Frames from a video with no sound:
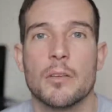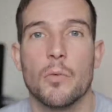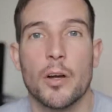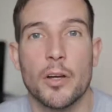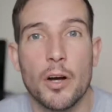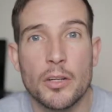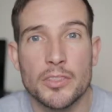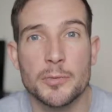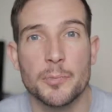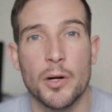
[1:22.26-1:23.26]
What
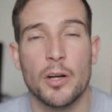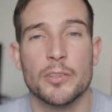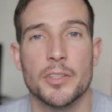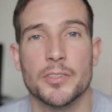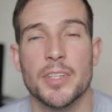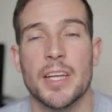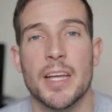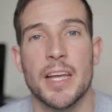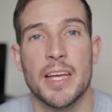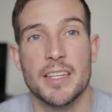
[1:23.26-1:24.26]
causes baldness
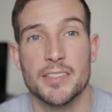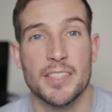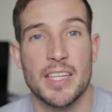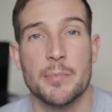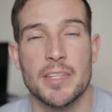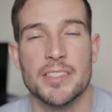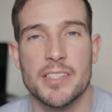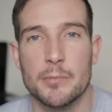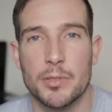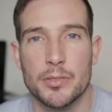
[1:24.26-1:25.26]
is, to keep it in
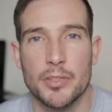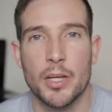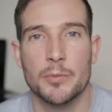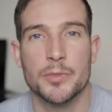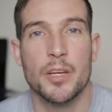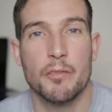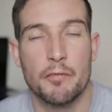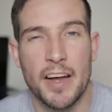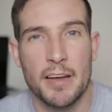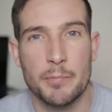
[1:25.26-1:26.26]
simple terms,
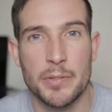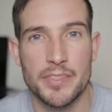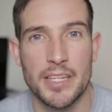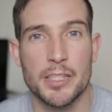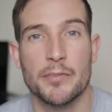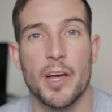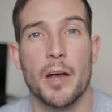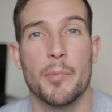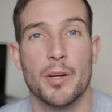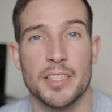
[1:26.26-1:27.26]
5% of
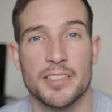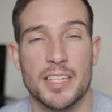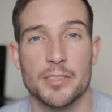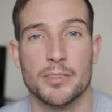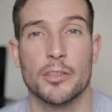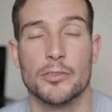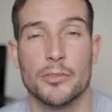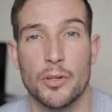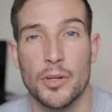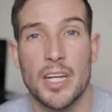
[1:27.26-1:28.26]
our body's
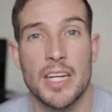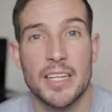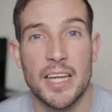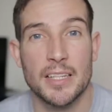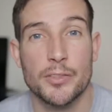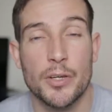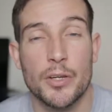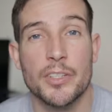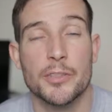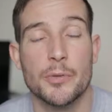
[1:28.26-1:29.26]
testosterone gets
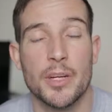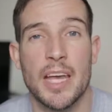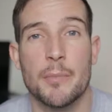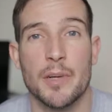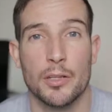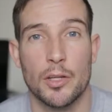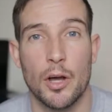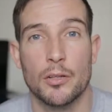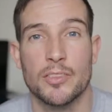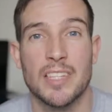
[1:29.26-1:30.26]
turned into a chemical
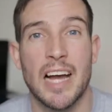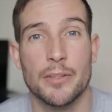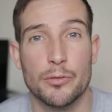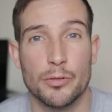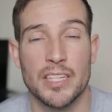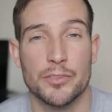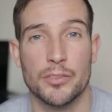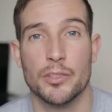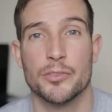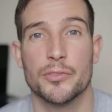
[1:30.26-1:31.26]
called
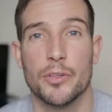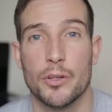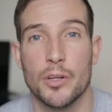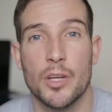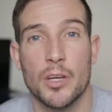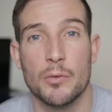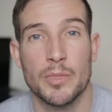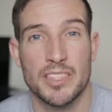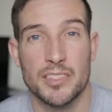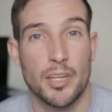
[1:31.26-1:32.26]
dihydrotestosterone,
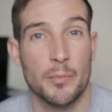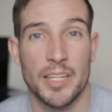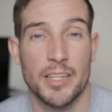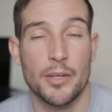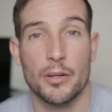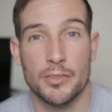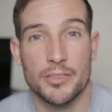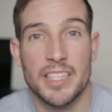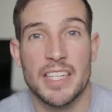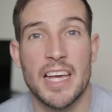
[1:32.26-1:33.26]
which is commonly known
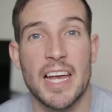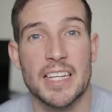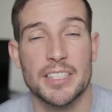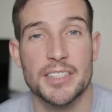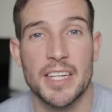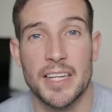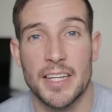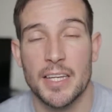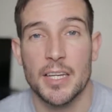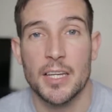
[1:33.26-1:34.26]
as
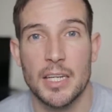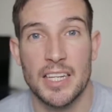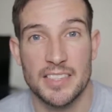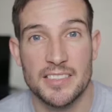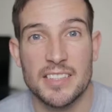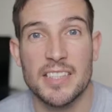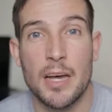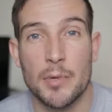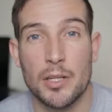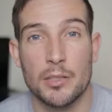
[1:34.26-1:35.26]
DHT. And it's this
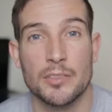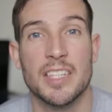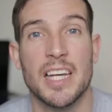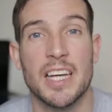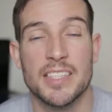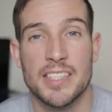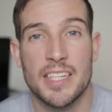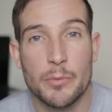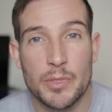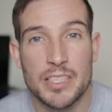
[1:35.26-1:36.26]
chemical
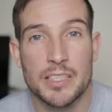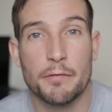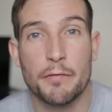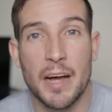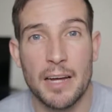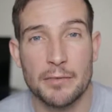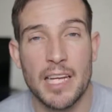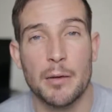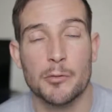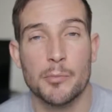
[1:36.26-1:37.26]
DHT which is 5
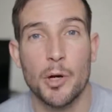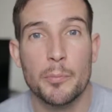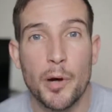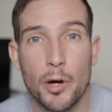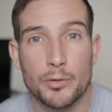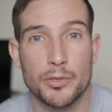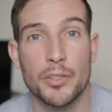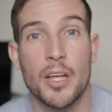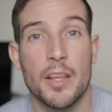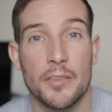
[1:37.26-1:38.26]
times more
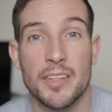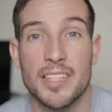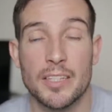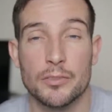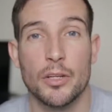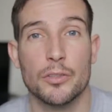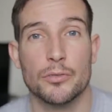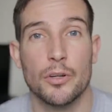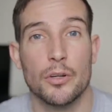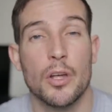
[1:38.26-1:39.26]
potent than
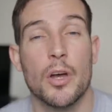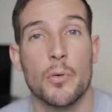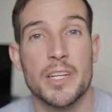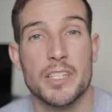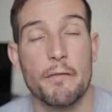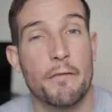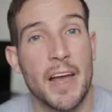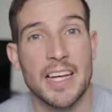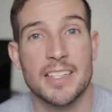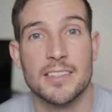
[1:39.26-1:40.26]
testosterone, which
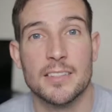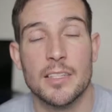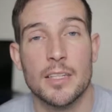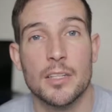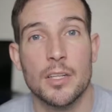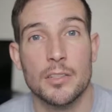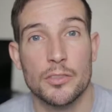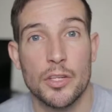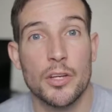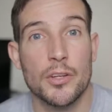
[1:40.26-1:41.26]
affects
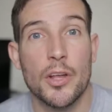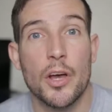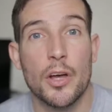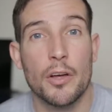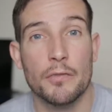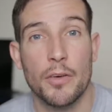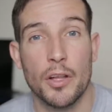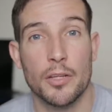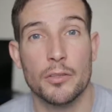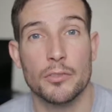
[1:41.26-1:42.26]
certain hair
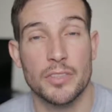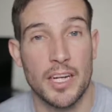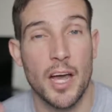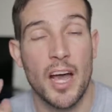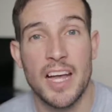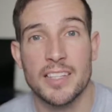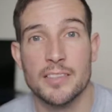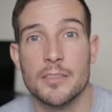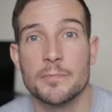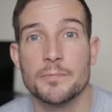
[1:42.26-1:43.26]
follicles in our
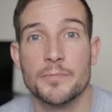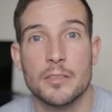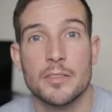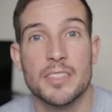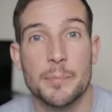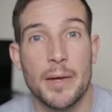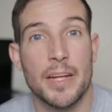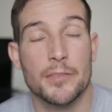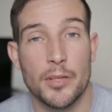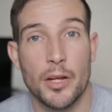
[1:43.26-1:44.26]
heads,
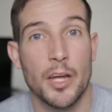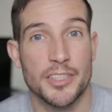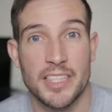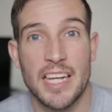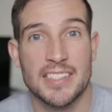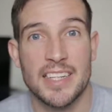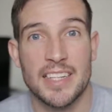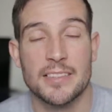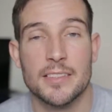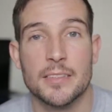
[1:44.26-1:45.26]
dependent on our
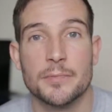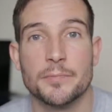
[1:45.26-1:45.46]
genetics.